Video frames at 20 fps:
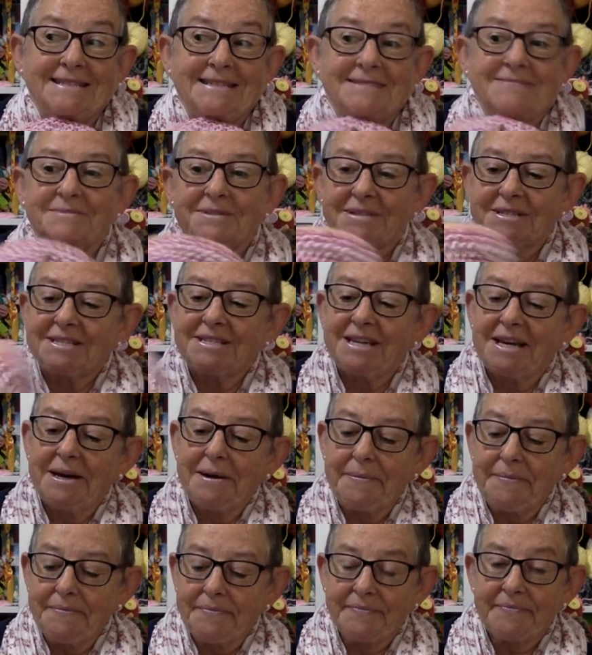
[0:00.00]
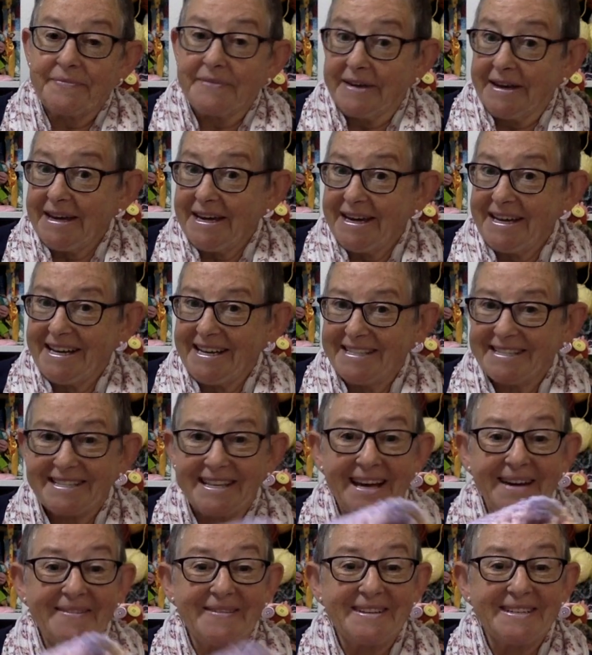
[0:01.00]
But yes,
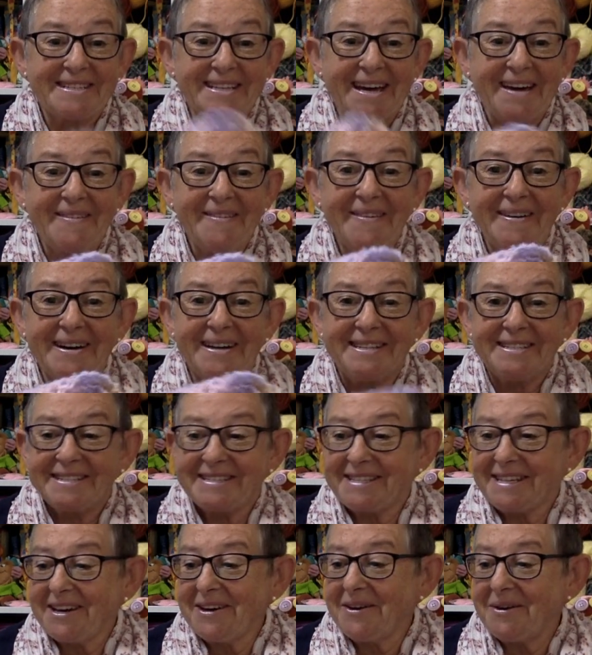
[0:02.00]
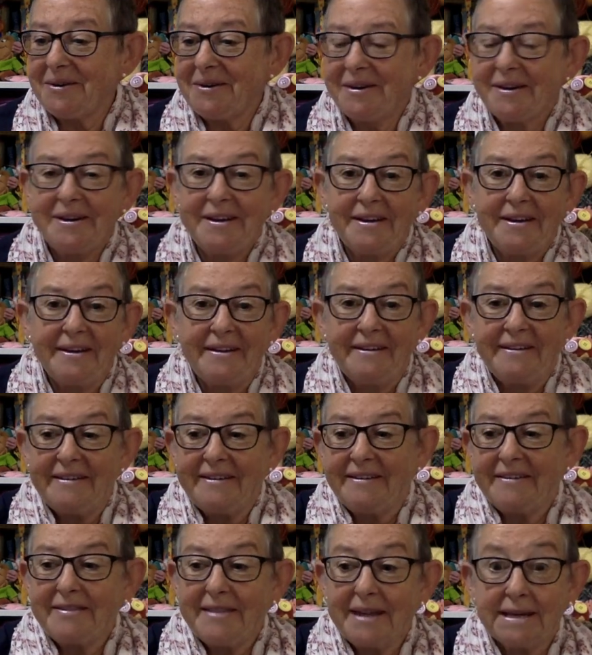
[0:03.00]
that was that one. So
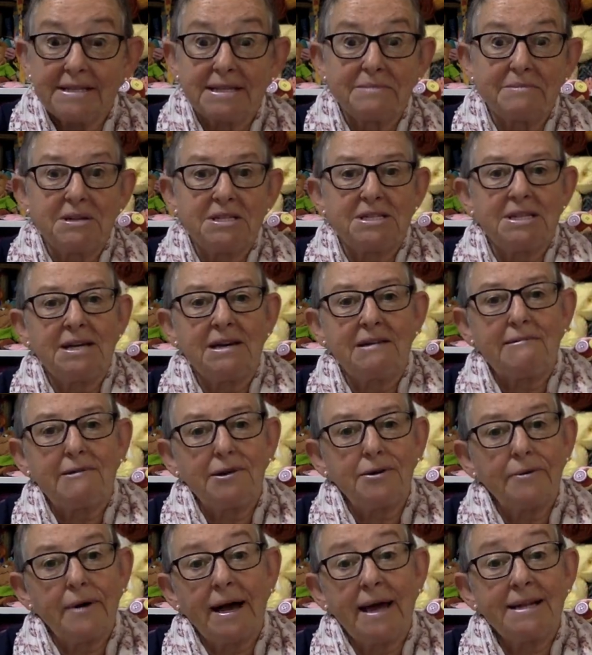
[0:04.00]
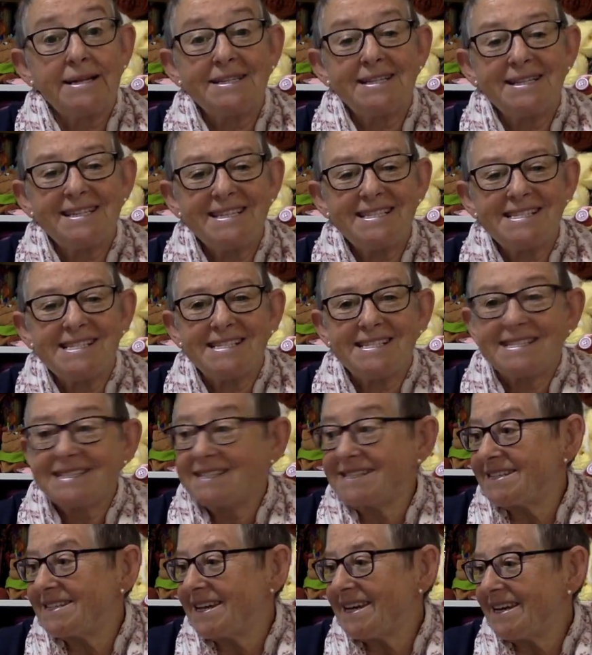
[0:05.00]
that's a material and a knitted
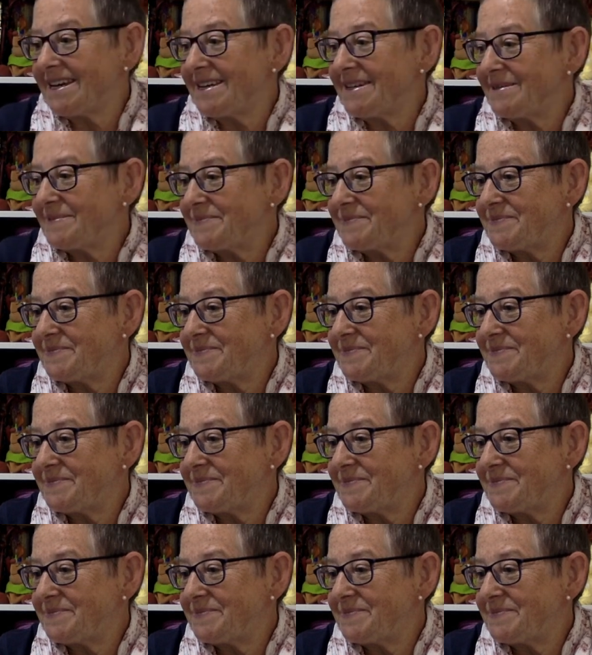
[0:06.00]
today.